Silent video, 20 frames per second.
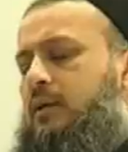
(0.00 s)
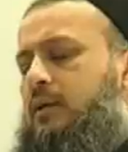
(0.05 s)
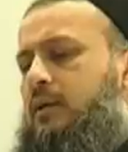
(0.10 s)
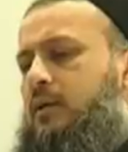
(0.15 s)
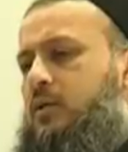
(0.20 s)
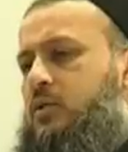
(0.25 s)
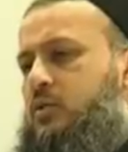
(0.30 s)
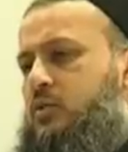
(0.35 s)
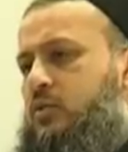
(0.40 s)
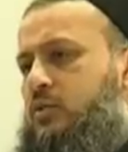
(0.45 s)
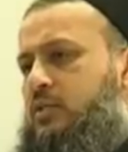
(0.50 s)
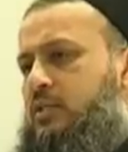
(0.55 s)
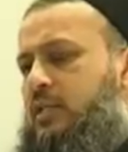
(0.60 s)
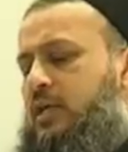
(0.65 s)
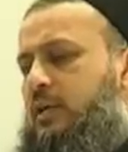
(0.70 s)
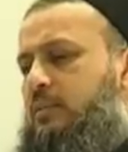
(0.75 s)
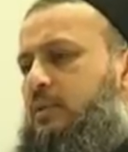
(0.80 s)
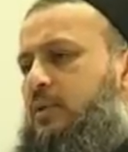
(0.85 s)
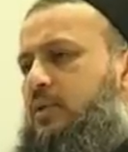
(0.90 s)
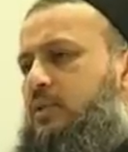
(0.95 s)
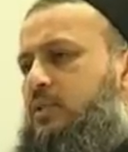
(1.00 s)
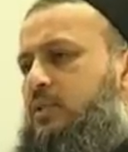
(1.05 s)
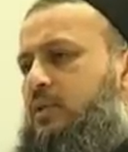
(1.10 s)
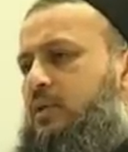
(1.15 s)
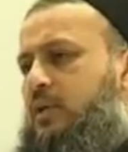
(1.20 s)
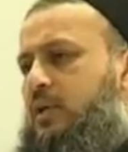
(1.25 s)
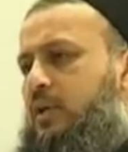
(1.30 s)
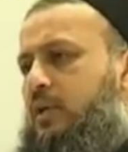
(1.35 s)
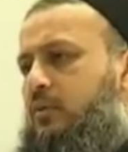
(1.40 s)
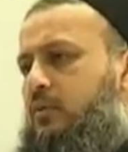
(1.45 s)
is to establish
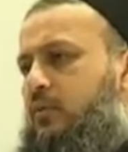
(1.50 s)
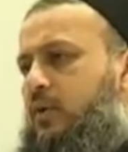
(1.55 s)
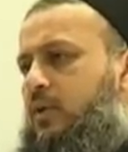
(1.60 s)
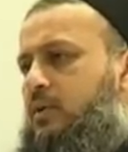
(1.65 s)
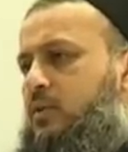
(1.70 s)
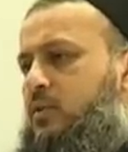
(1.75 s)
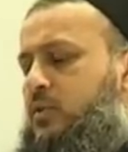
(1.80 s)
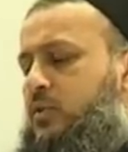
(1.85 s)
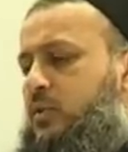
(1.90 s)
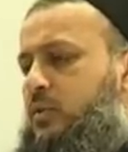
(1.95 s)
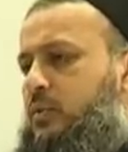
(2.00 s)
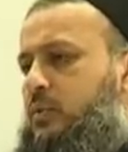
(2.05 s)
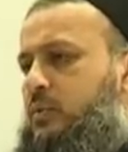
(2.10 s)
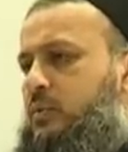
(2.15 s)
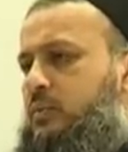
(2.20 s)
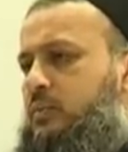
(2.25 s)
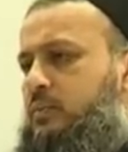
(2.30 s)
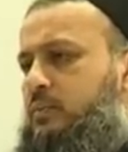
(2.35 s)
and run a school.